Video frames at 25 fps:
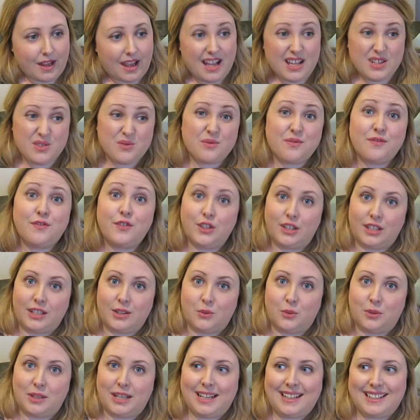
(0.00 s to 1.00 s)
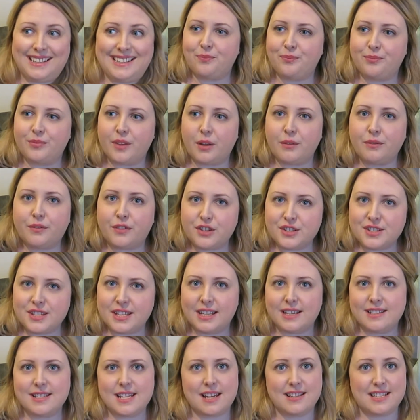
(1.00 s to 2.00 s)
I don't fully know yet. The first
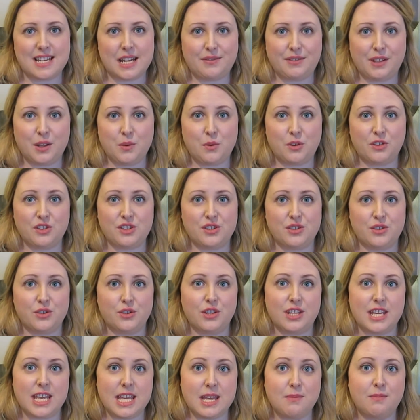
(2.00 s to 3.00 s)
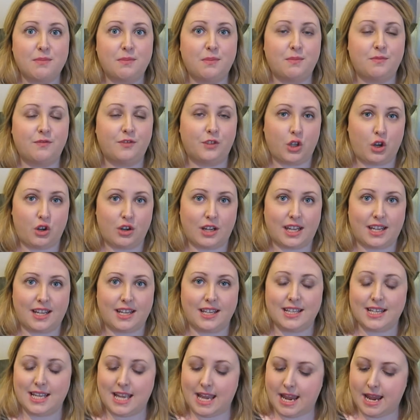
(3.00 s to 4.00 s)
thing is I definitely want to keep
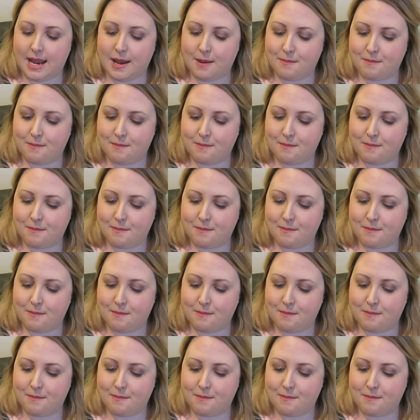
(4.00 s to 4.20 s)
vlogging.